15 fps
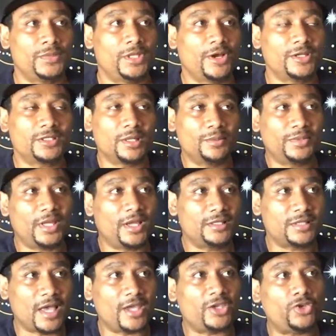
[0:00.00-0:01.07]
there's some
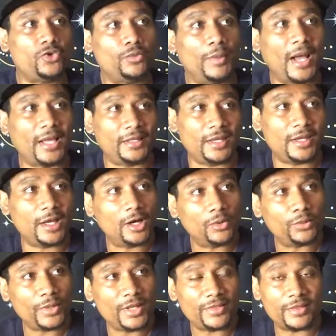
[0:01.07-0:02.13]
things that you might need
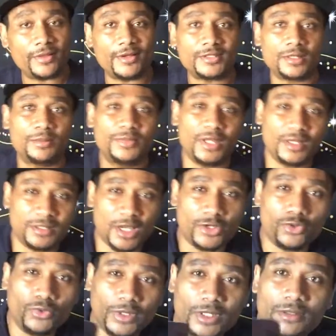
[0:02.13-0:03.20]
help with and there's some things that
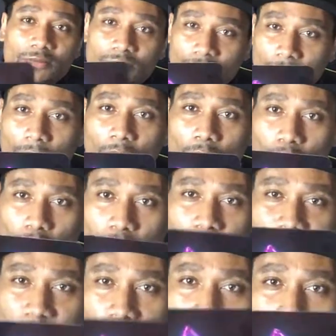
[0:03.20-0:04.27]
you could
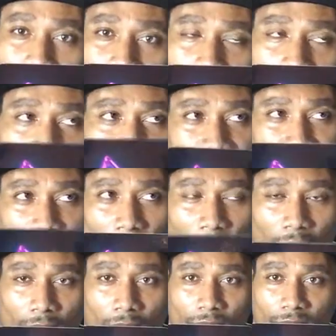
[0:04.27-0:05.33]
do on your
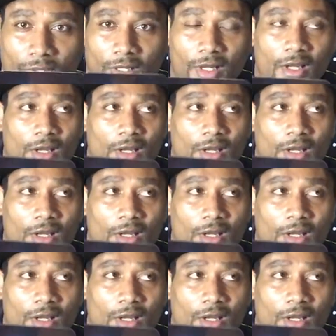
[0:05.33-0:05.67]
own